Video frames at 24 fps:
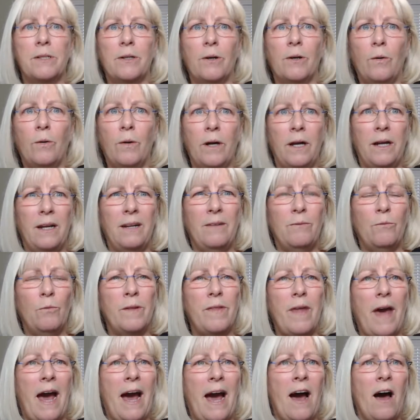So it
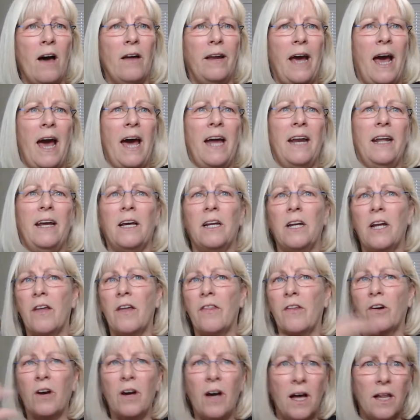without adding
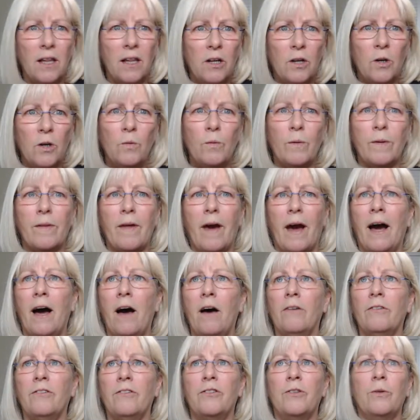another color,
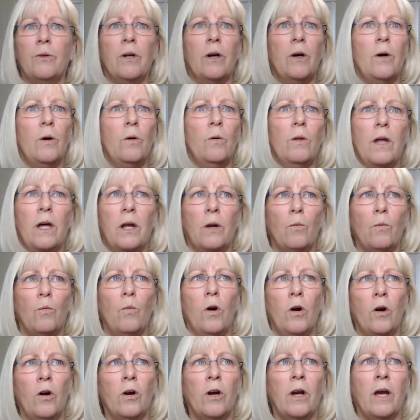without doing a whole lot of
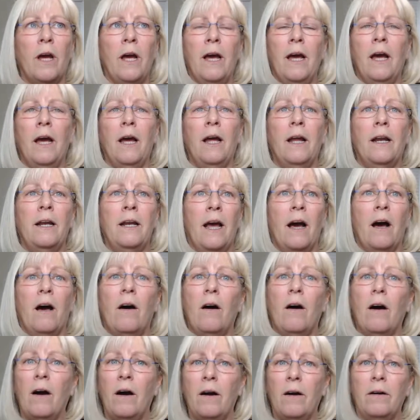work.
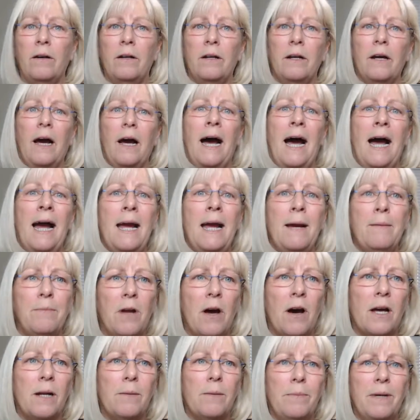Now, I am
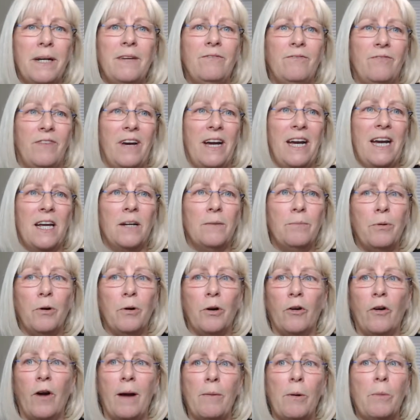not a big fan of
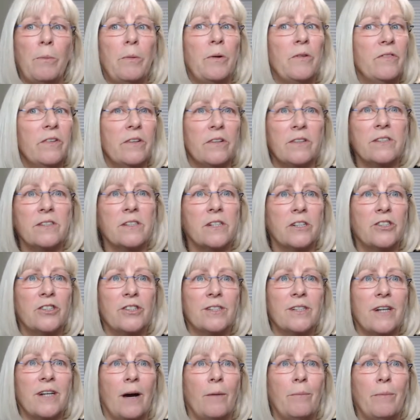programmable fill
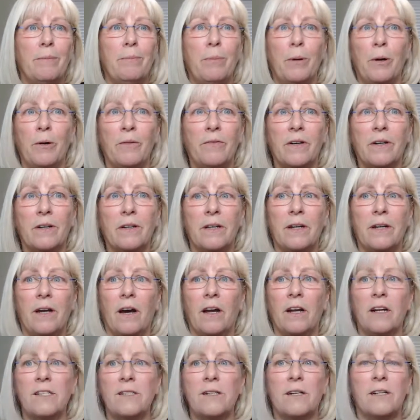stitches, I'll be perfectly
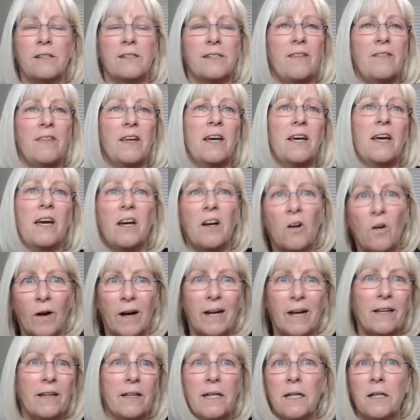honest, because I think it
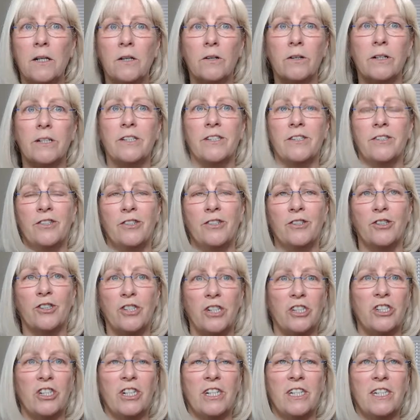greatly increases your
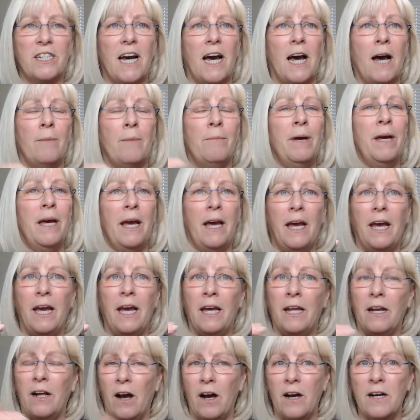stitching time.
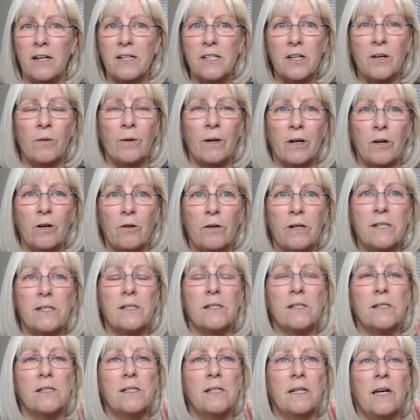It also
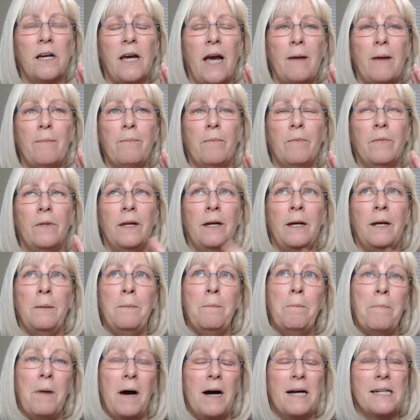increases
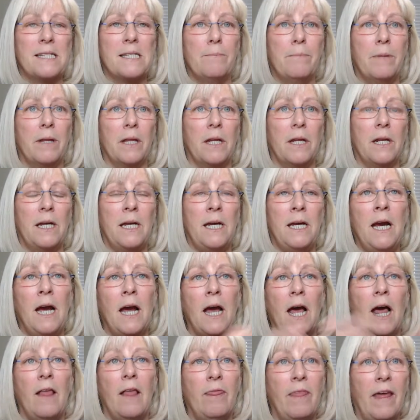the possibility
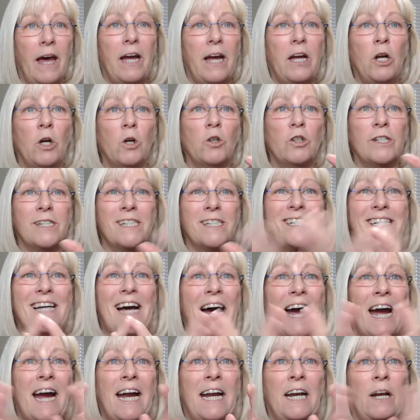that your
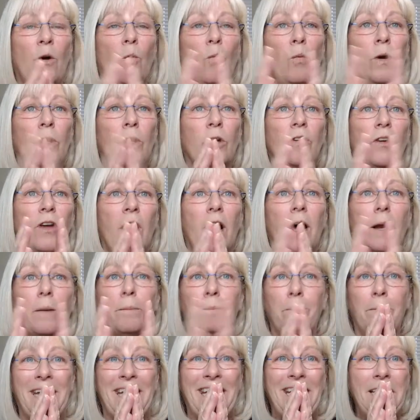design will
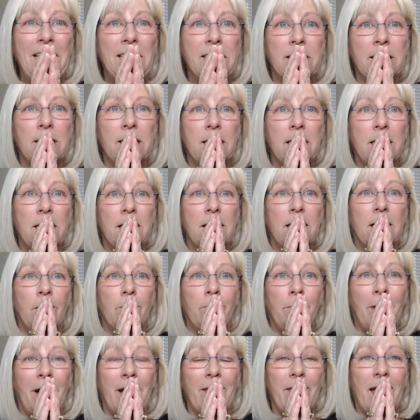not meet.
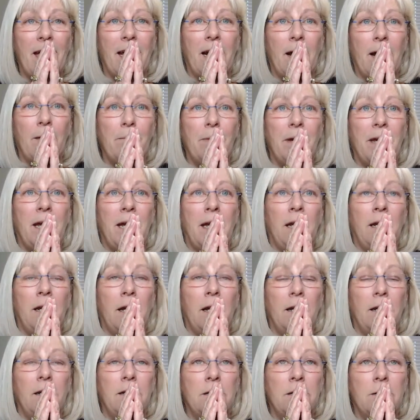By that, I
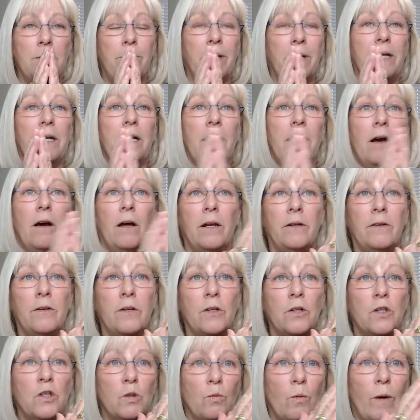mean, depending on
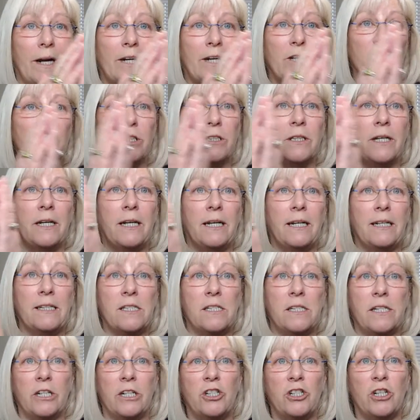the direction that it
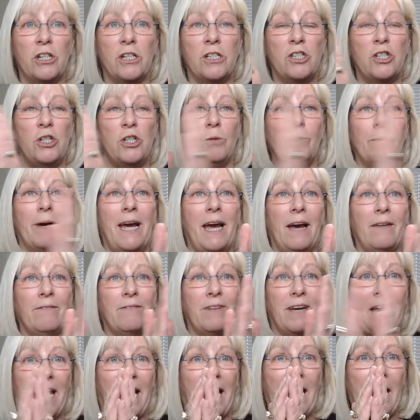stitches, you may
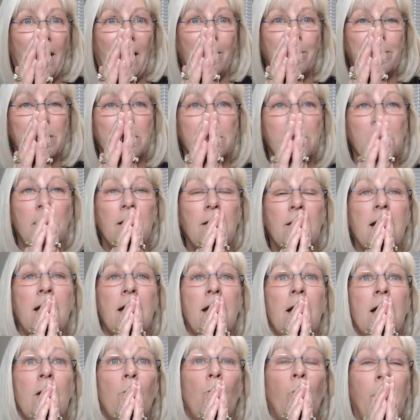have gaps.
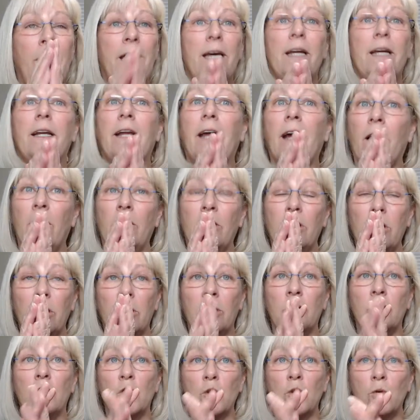We can now
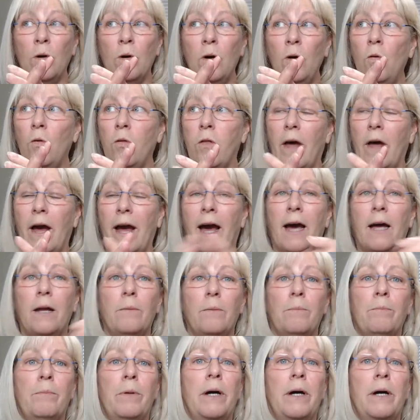control that.